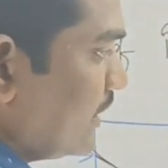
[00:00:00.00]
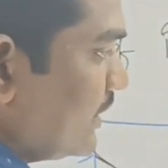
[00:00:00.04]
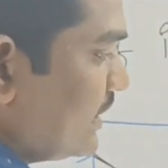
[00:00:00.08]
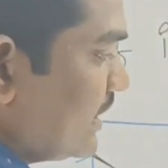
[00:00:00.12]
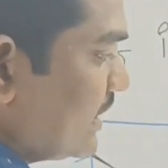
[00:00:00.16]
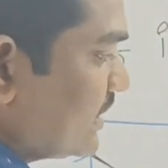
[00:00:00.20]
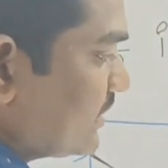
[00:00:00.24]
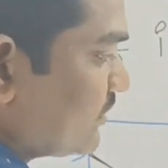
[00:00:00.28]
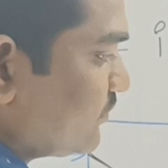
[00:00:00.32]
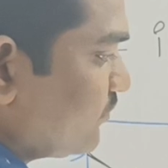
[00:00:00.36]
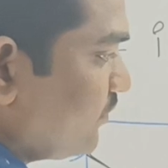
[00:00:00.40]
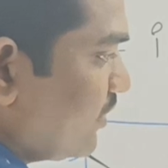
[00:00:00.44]

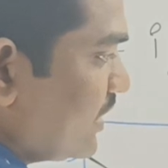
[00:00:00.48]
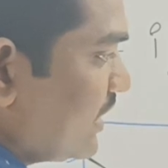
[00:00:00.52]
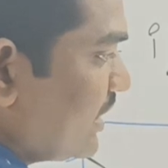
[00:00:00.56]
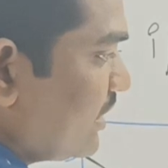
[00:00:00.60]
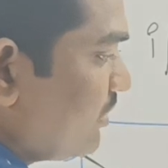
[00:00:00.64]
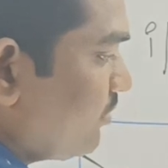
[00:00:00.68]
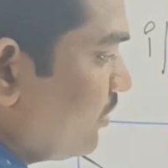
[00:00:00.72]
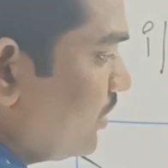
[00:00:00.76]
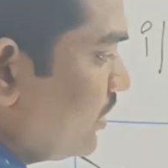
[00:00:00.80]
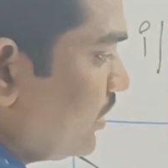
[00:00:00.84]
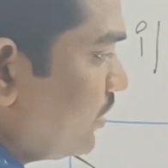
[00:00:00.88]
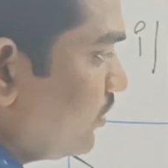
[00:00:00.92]
S1
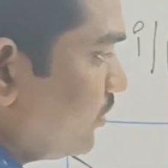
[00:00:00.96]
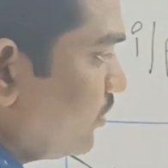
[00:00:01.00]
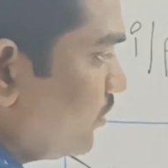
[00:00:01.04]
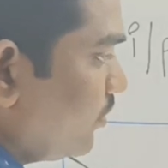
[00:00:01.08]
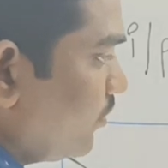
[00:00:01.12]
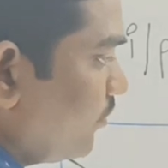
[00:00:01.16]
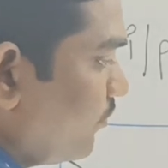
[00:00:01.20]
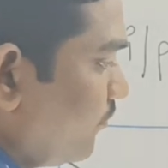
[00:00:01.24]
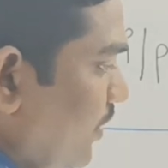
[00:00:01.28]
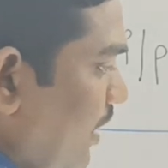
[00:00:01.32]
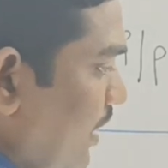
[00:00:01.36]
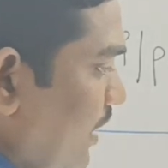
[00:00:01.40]
equal
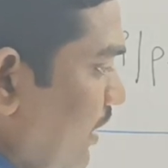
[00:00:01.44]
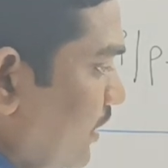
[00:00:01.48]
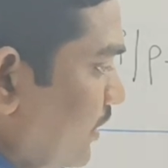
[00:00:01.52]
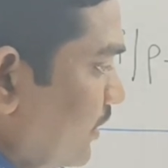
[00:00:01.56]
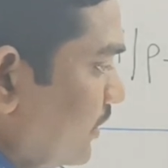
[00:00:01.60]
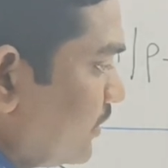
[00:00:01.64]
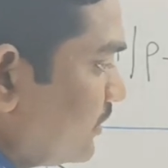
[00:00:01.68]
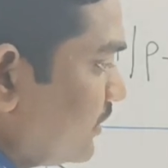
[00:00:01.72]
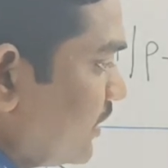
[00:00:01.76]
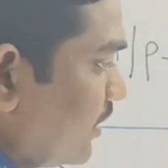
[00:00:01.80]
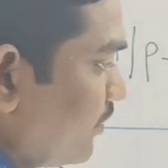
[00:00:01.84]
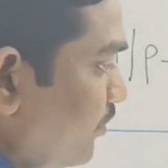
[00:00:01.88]
to
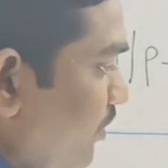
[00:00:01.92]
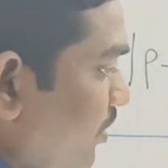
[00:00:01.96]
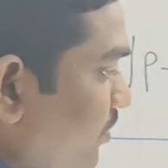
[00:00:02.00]
1, the